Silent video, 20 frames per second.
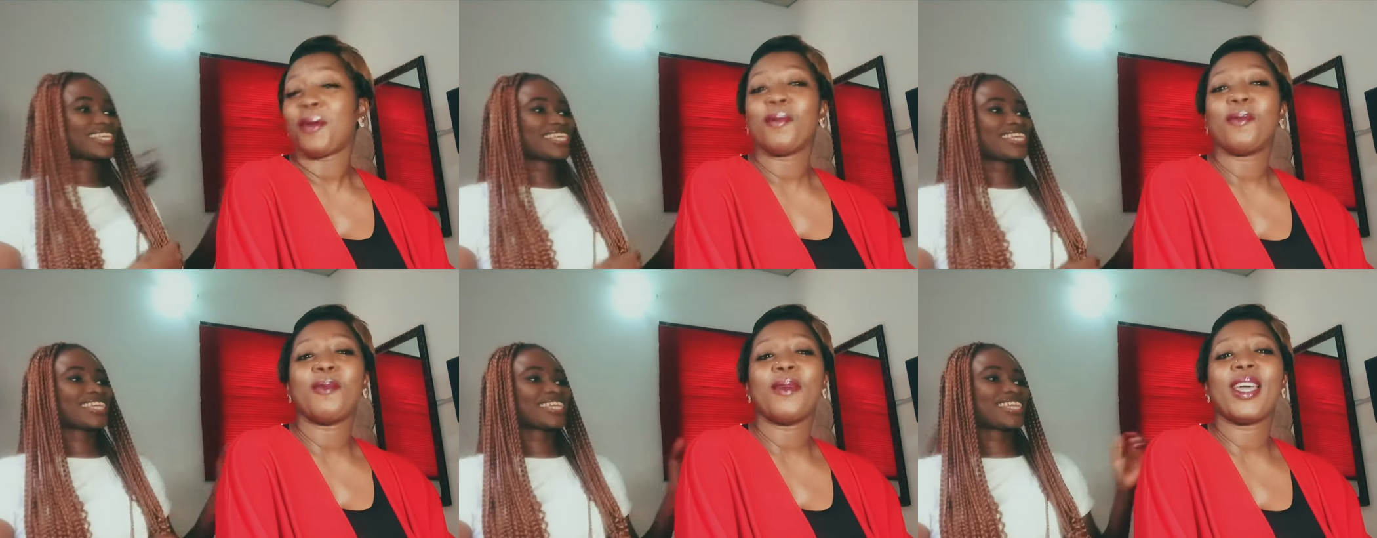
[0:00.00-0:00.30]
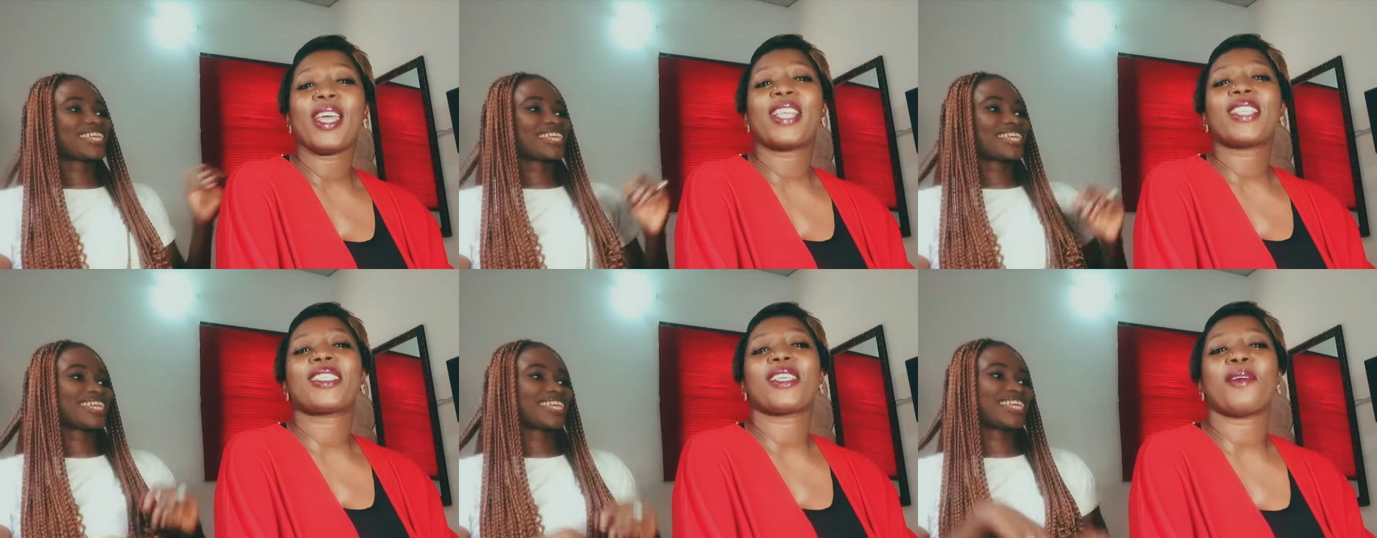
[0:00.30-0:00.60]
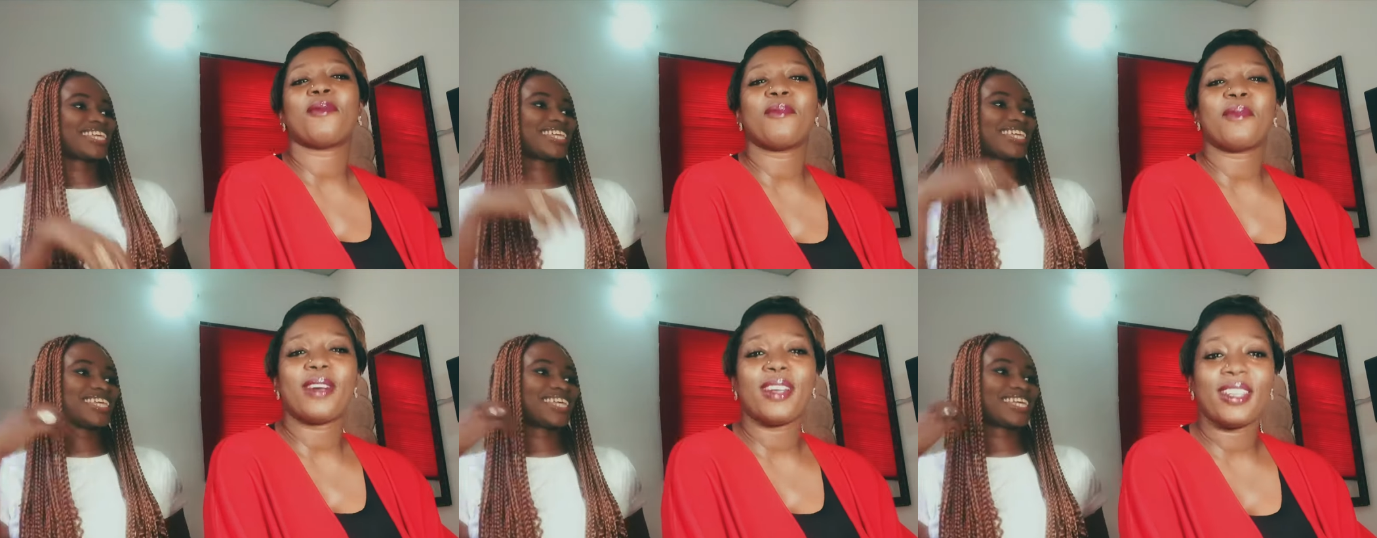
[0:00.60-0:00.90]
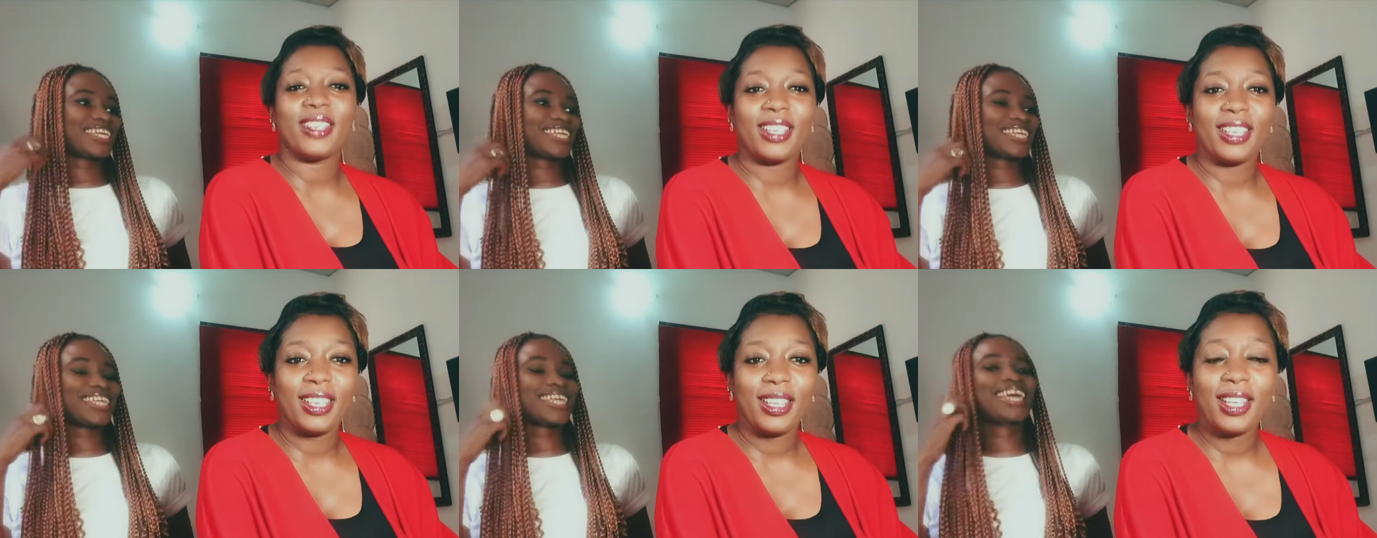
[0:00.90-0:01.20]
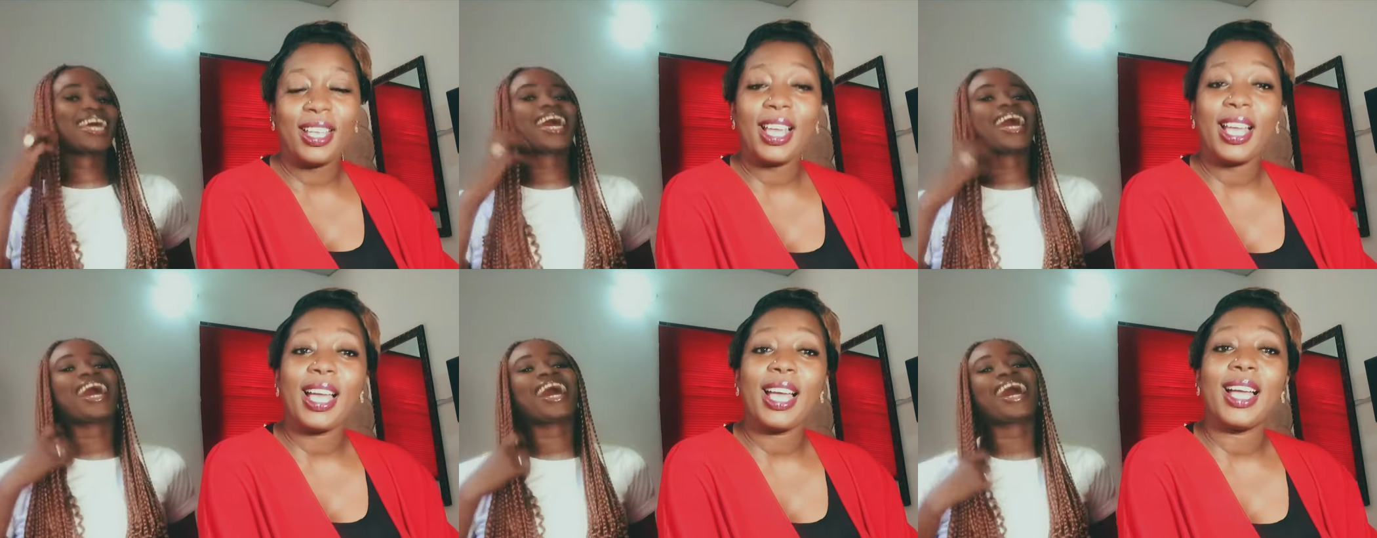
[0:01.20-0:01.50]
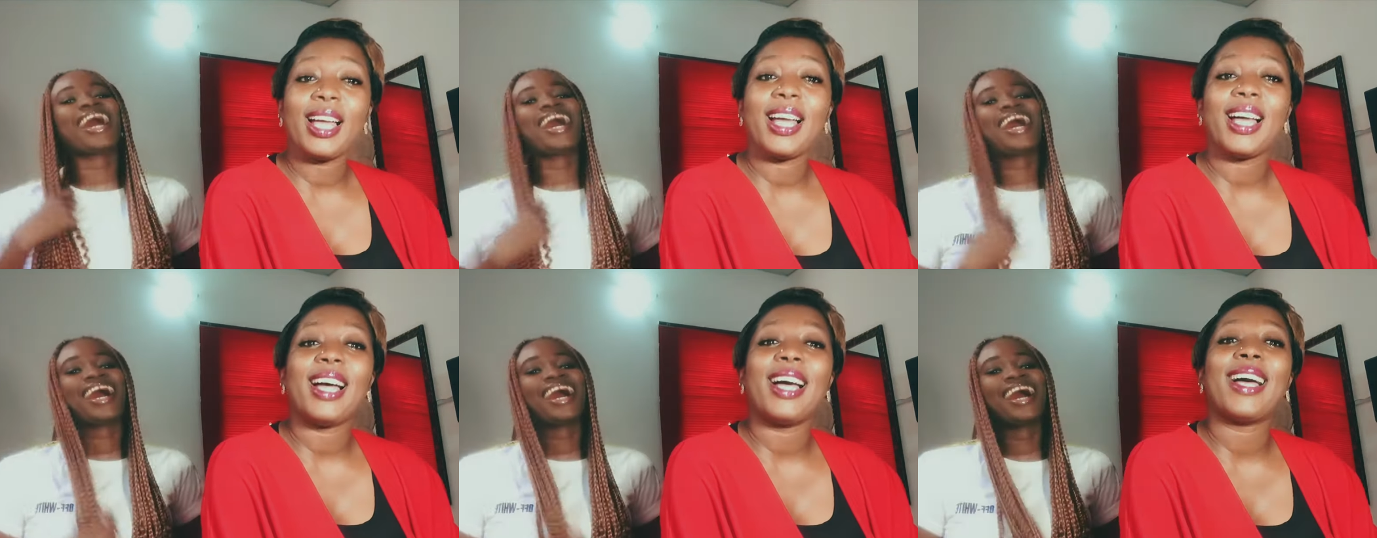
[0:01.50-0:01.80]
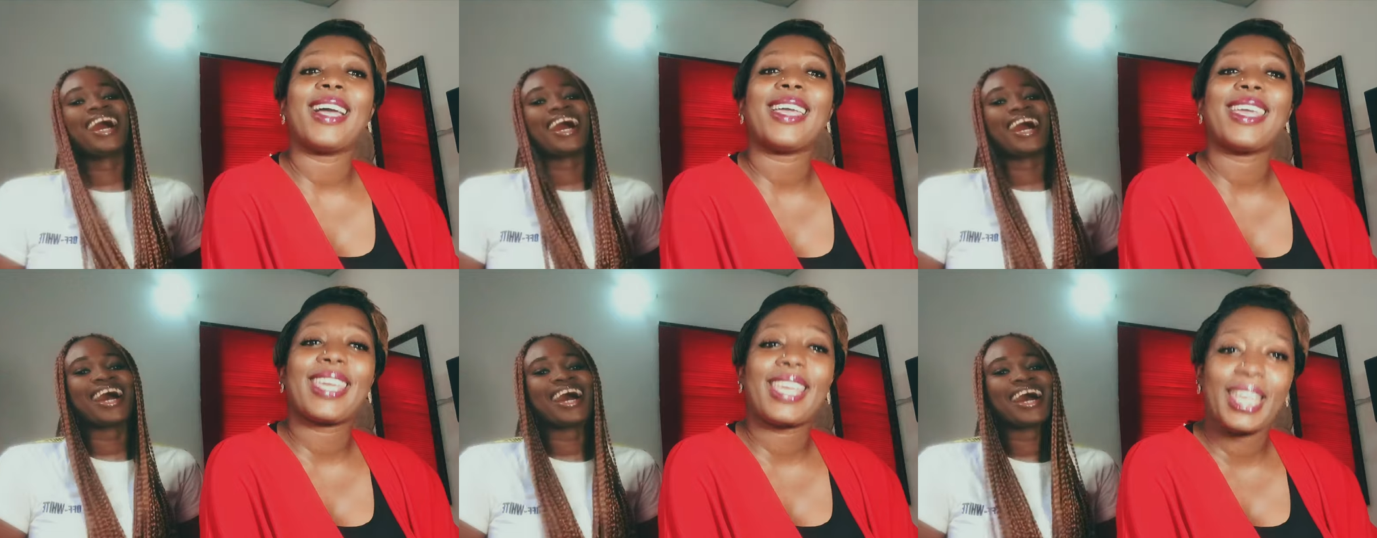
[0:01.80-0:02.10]
Speaker 1: to make some money
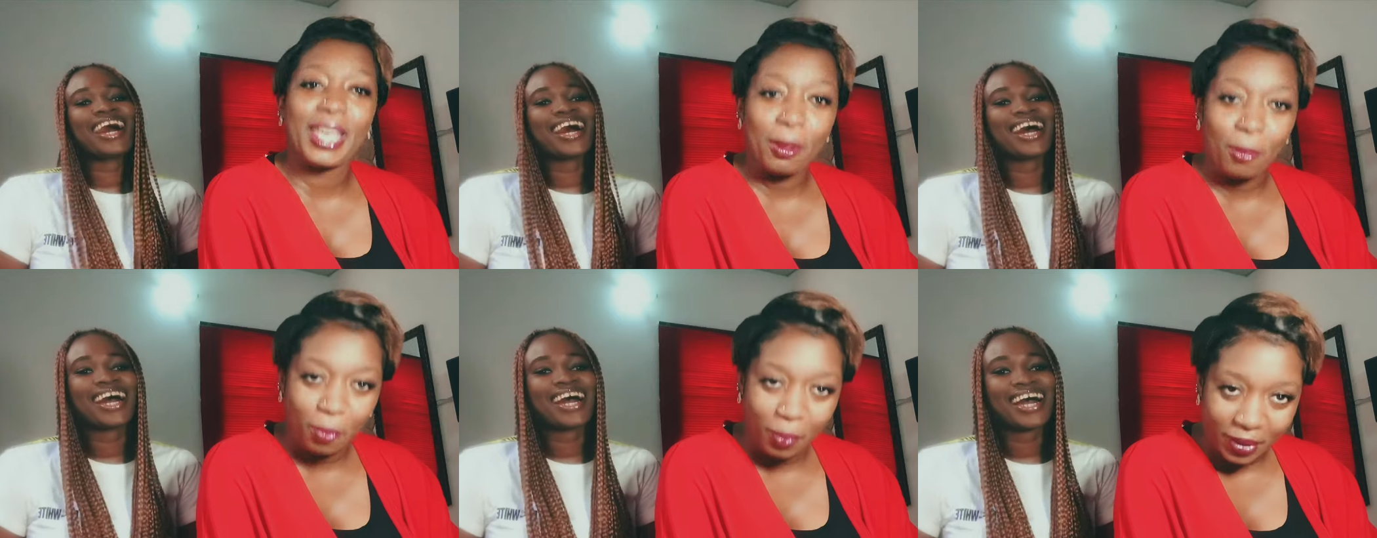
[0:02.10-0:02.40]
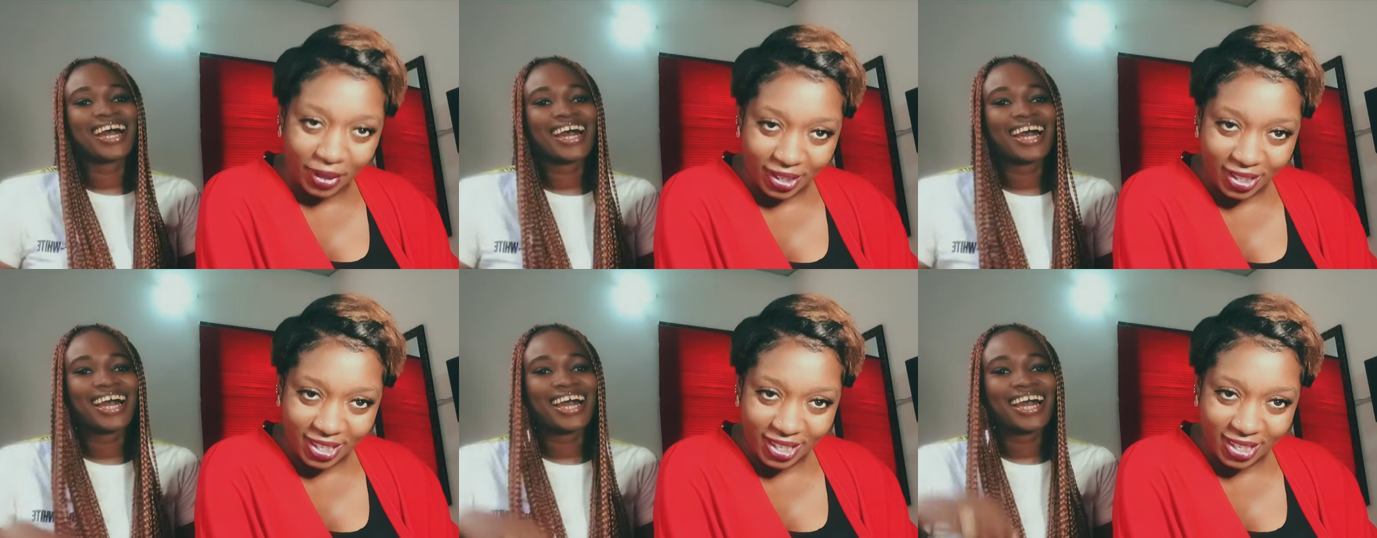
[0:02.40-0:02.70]
and keep it.